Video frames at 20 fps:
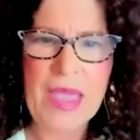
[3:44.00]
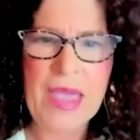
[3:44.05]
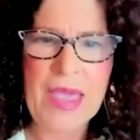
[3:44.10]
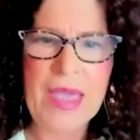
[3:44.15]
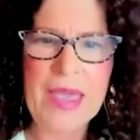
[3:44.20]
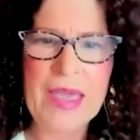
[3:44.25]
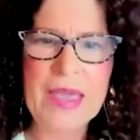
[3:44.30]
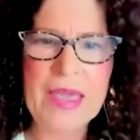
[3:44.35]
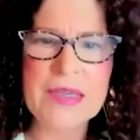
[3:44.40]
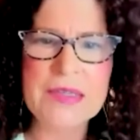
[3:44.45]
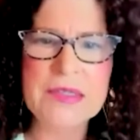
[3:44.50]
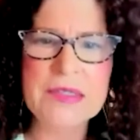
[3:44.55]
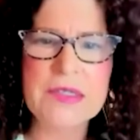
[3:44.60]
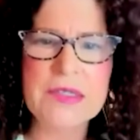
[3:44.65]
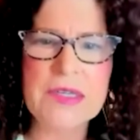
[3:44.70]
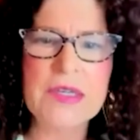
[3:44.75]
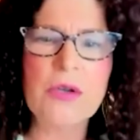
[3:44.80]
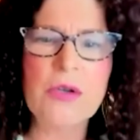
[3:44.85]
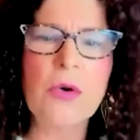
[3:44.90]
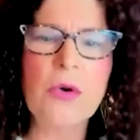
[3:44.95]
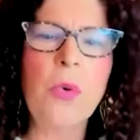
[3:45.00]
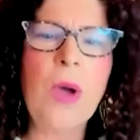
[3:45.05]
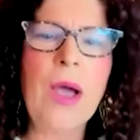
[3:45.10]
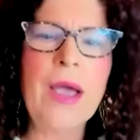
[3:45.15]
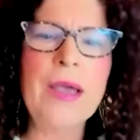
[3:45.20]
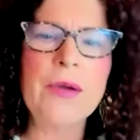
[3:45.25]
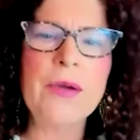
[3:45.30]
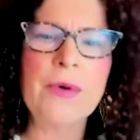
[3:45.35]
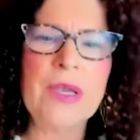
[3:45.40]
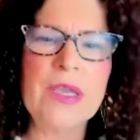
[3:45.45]
and
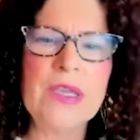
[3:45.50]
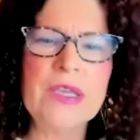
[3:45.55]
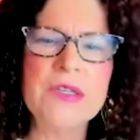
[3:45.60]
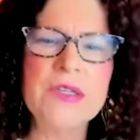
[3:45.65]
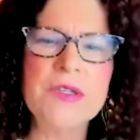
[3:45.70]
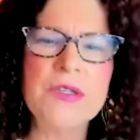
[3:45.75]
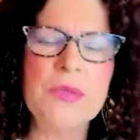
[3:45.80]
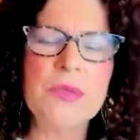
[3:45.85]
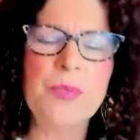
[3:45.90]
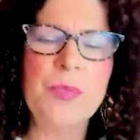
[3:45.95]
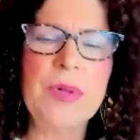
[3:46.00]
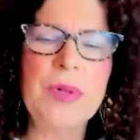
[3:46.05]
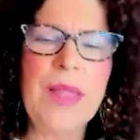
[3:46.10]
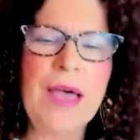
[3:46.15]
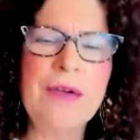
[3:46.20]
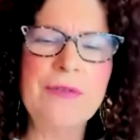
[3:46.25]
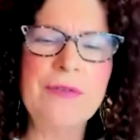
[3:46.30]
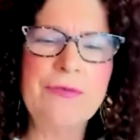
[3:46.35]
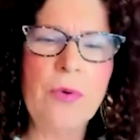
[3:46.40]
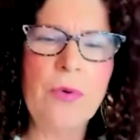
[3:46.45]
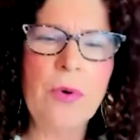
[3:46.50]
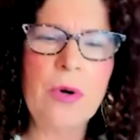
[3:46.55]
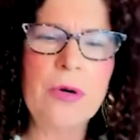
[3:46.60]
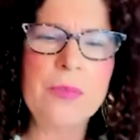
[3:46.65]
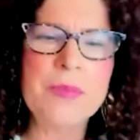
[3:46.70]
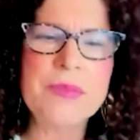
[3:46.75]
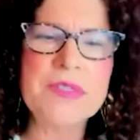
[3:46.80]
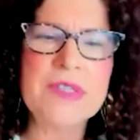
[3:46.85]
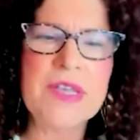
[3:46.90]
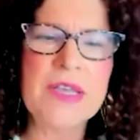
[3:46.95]
inquiring into
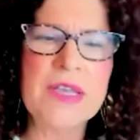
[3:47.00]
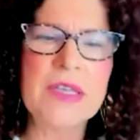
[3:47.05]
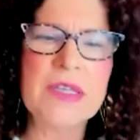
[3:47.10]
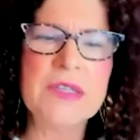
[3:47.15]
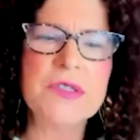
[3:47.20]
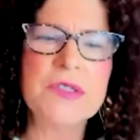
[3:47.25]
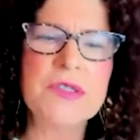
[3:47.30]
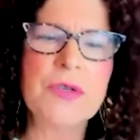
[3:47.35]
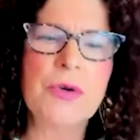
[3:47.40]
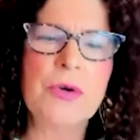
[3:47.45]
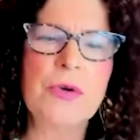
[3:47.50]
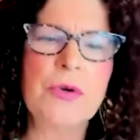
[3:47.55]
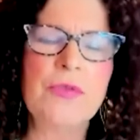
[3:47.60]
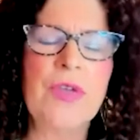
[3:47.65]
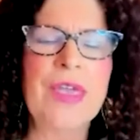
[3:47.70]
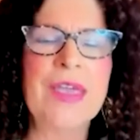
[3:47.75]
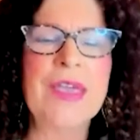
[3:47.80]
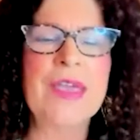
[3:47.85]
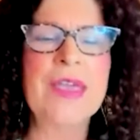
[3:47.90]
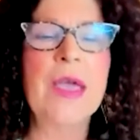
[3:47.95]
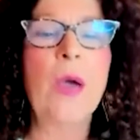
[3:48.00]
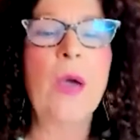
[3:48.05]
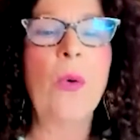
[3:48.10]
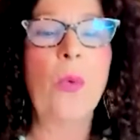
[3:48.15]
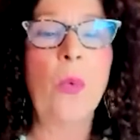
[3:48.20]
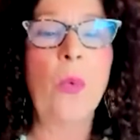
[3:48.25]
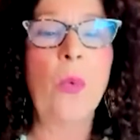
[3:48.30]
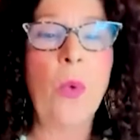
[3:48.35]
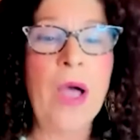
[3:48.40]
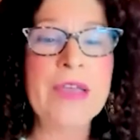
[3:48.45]
platforms that can serve a
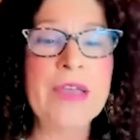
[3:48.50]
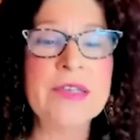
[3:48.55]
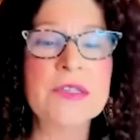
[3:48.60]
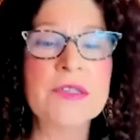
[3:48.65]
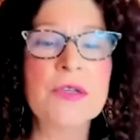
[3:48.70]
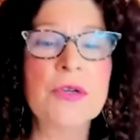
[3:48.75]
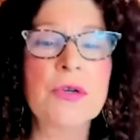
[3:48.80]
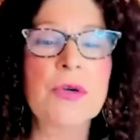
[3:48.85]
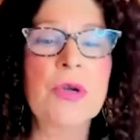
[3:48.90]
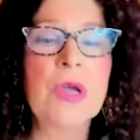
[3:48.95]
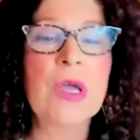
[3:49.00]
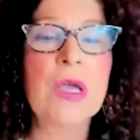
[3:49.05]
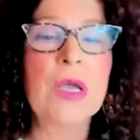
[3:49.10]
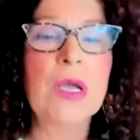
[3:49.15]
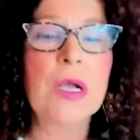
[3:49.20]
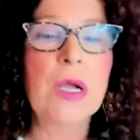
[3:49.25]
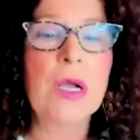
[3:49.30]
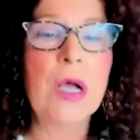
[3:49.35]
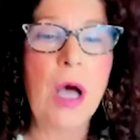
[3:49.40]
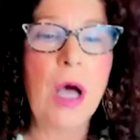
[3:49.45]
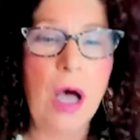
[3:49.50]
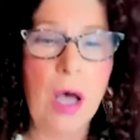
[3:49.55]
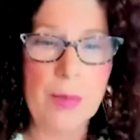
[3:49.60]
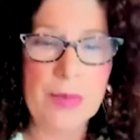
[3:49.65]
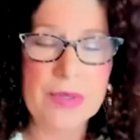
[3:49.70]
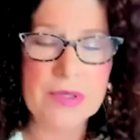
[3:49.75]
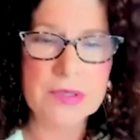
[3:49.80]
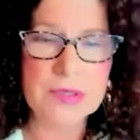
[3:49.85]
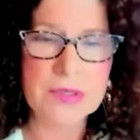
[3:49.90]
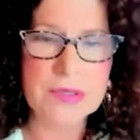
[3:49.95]
wiser
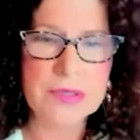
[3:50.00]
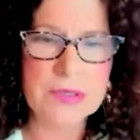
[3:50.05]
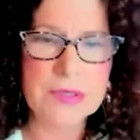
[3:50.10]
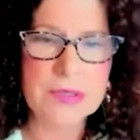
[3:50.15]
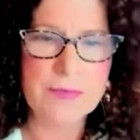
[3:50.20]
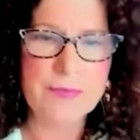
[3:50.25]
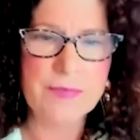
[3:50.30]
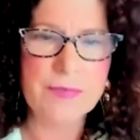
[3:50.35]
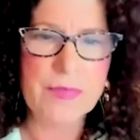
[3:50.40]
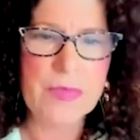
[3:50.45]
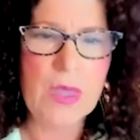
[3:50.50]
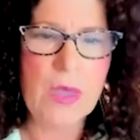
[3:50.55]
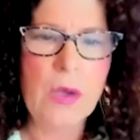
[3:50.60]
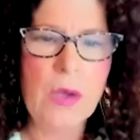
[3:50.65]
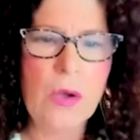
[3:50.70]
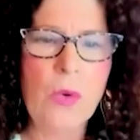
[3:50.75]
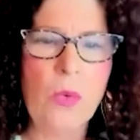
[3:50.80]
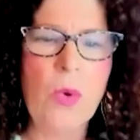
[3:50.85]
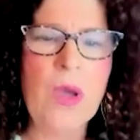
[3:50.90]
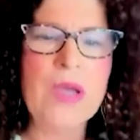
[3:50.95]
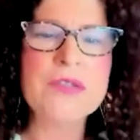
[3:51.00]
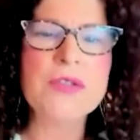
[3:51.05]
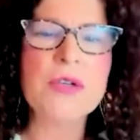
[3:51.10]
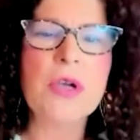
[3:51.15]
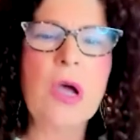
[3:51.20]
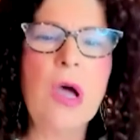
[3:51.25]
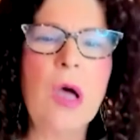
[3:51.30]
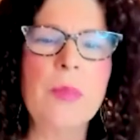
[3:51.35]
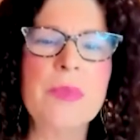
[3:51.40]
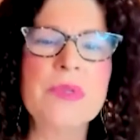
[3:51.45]
commons. Wiser
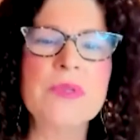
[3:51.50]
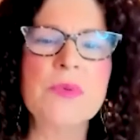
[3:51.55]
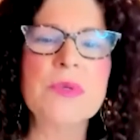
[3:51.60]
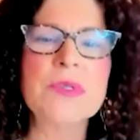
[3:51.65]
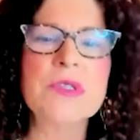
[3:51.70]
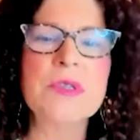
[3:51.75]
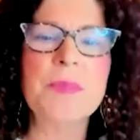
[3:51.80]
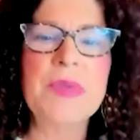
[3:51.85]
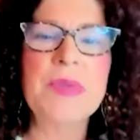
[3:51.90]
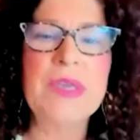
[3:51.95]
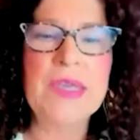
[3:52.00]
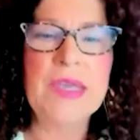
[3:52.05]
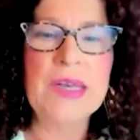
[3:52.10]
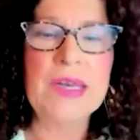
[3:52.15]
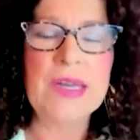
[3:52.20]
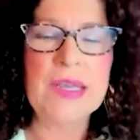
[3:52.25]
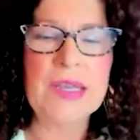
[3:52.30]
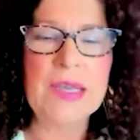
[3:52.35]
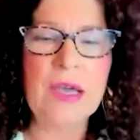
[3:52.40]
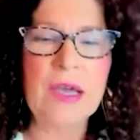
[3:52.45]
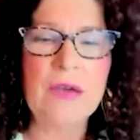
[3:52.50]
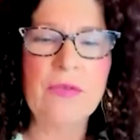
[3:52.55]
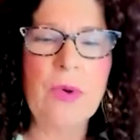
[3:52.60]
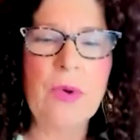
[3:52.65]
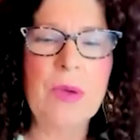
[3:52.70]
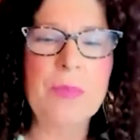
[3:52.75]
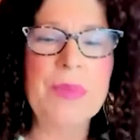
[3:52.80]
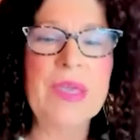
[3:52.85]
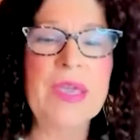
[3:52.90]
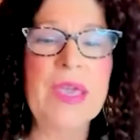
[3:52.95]
Commons was the beginning of
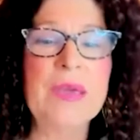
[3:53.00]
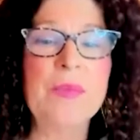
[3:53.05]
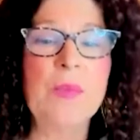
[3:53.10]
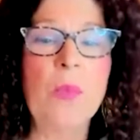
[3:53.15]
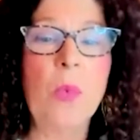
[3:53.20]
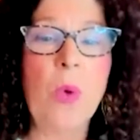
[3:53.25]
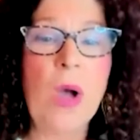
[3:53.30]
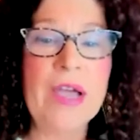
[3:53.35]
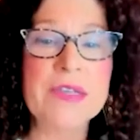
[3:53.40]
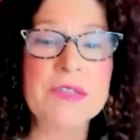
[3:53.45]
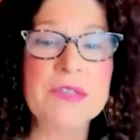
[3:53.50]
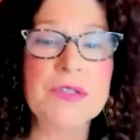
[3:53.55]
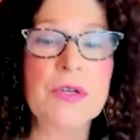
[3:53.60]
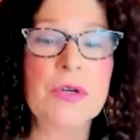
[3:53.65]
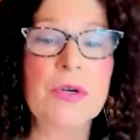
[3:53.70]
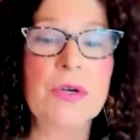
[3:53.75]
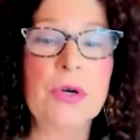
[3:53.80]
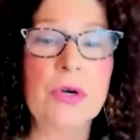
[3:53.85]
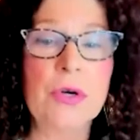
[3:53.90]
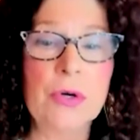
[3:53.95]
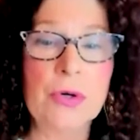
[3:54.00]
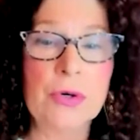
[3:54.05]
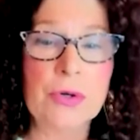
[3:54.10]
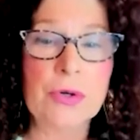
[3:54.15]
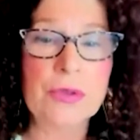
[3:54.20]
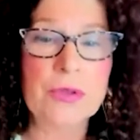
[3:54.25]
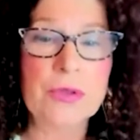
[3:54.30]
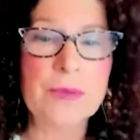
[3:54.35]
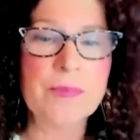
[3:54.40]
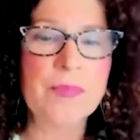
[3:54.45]
what became Wiser
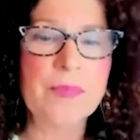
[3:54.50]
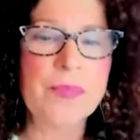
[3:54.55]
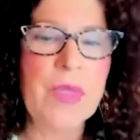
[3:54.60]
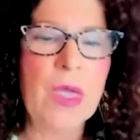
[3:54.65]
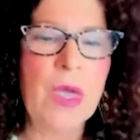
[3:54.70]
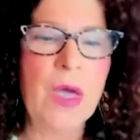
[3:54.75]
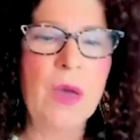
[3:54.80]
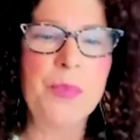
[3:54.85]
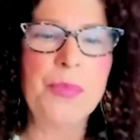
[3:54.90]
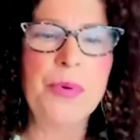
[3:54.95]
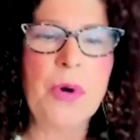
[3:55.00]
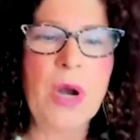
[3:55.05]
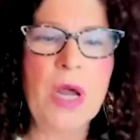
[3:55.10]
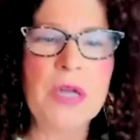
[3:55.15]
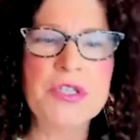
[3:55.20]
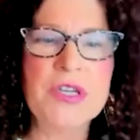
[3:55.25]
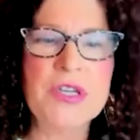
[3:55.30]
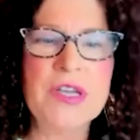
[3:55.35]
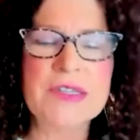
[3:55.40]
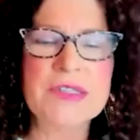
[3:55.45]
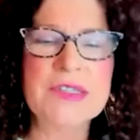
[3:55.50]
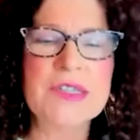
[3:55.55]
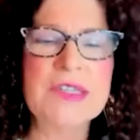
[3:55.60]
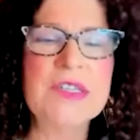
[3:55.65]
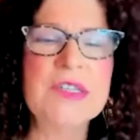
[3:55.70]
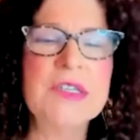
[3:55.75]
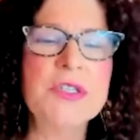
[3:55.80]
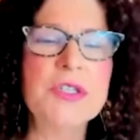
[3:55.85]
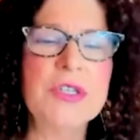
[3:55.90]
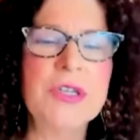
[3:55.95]
Earth, a project
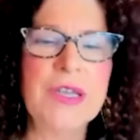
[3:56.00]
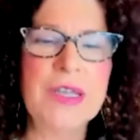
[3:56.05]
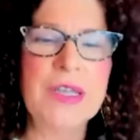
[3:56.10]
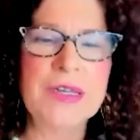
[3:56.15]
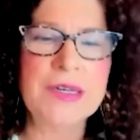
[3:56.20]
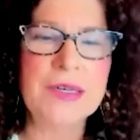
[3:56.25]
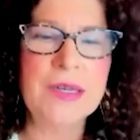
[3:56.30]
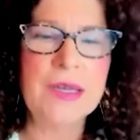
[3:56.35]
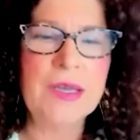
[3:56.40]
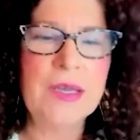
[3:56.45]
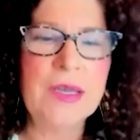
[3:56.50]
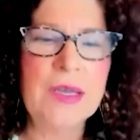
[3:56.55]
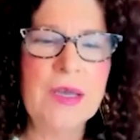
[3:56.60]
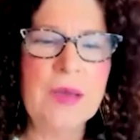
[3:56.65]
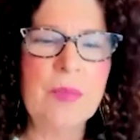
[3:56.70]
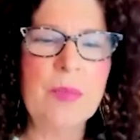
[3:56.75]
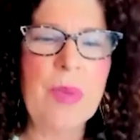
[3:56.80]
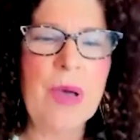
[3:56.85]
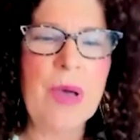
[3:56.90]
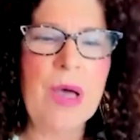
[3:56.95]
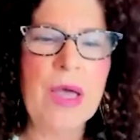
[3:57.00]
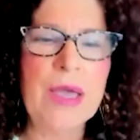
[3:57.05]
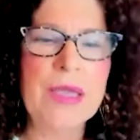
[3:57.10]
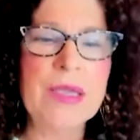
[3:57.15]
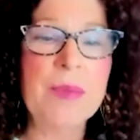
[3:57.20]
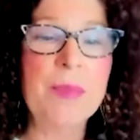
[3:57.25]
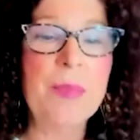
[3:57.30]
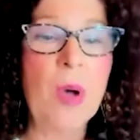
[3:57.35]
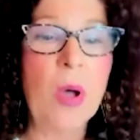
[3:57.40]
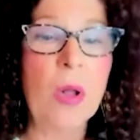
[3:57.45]
initiated
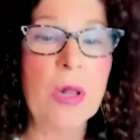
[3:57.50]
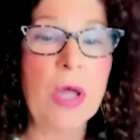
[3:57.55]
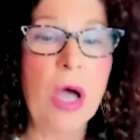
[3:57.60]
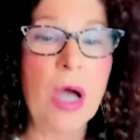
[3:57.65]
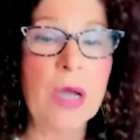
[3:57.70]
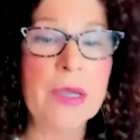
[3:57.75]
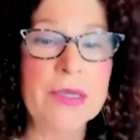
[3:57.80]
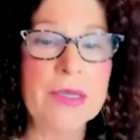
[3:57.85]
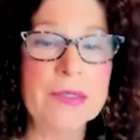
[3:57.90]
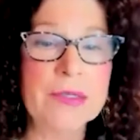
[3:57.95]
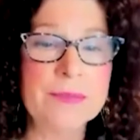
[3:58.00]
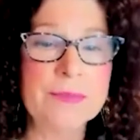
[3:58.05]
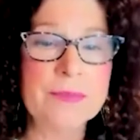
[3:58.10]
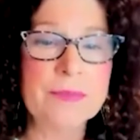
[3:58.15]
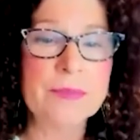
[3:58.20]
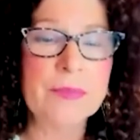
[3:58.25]
by Paul Hawken.